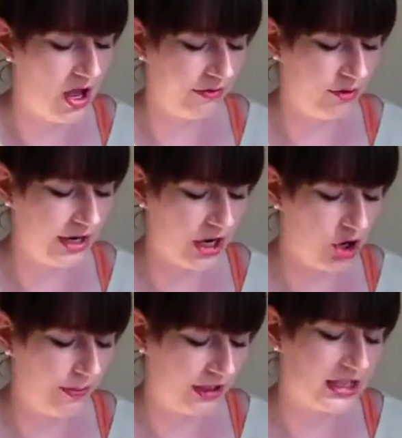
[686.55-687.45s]
I've worn it a
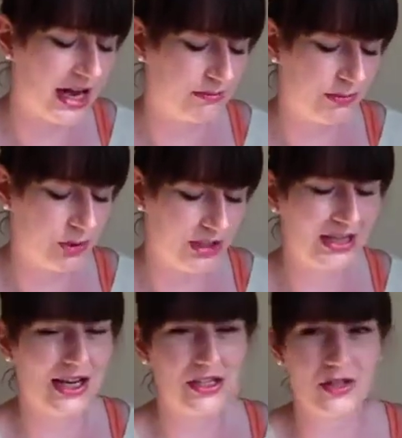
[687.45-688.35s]
couple of times, I bought it
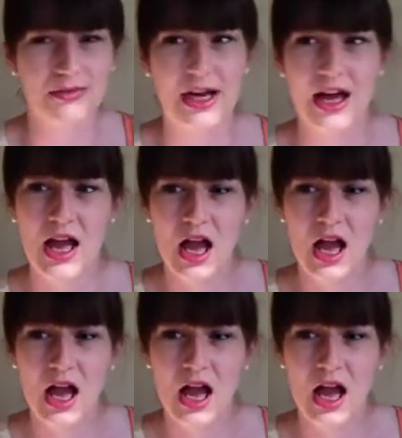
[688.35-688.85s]
last summer.